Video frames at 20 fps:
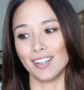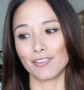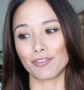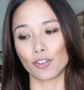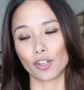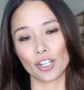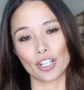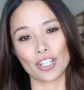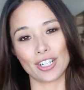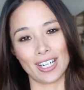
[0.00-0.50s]

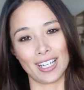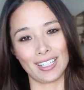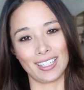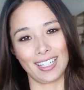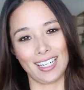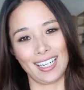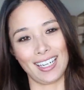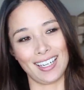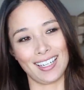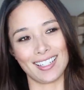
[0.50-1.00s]

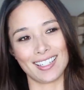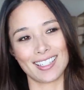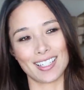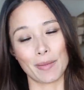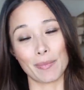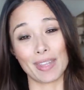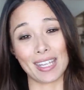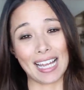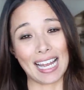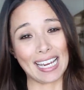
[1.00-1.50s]
unfortunately
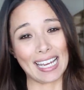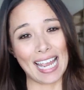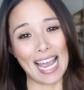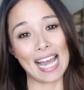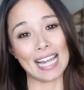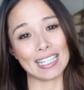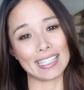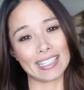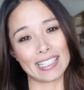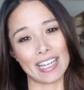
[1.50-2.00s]
something I
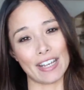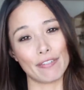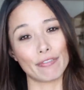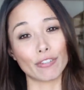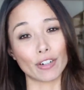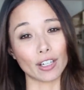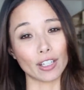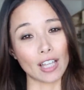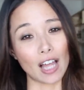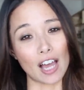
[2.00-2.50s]
can't say
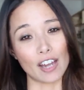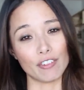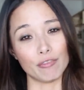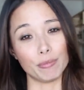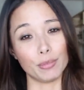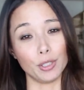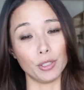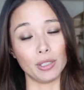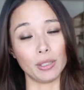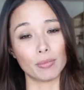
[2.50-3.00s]
for a lot
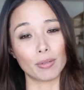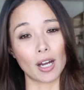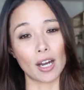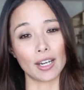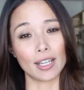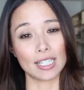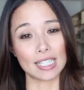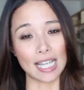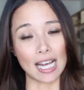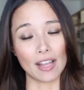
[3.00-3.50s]
of beauty
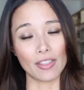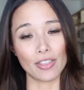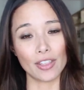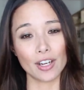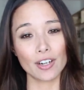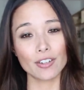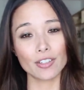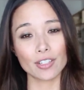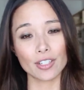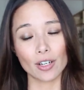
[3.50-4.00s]
products out
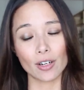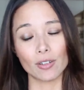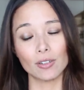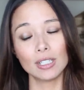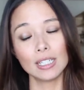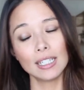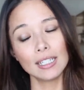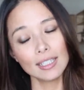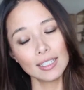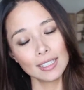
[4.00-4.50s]
there.
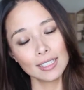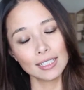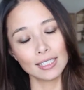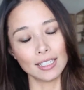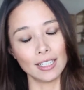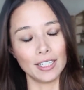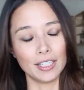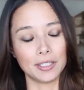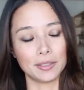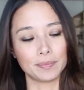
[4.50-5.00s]
So,
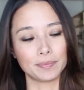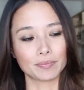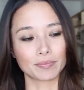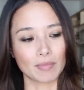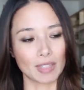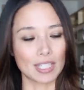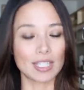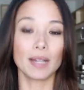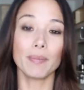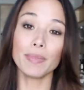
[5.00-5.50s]
you know,
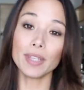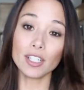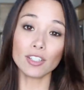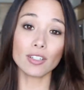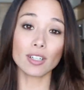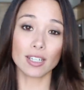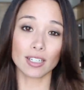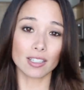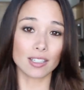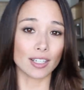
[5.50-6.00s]
something
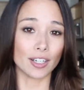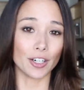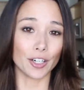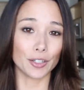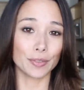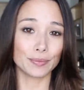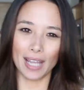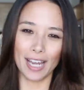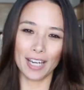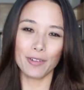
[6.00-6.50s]
to
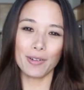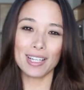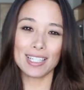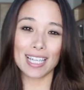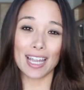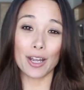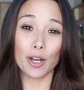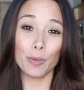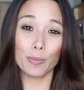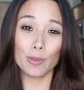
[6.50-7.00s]
consider. Anyways,
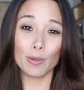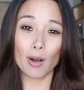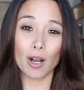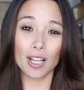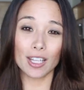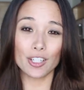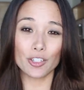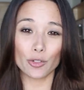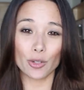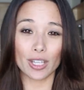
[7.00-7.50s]
I hope you
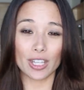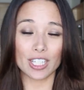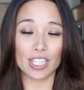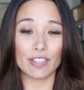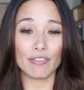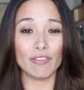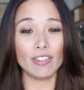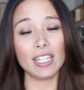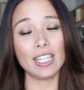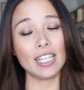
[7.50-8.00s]
all enjoy
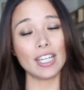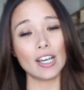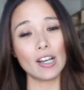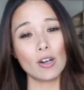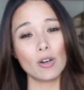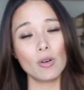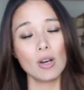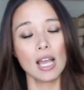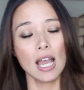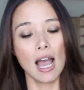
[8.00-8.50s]
this
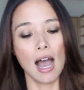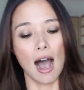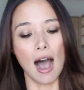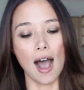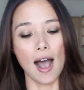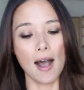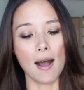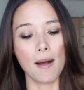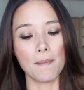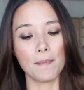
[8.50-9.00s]
video.
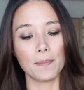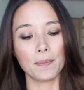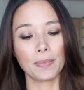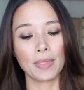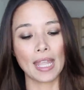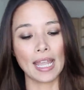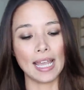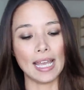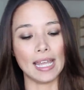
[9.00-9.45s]
Um,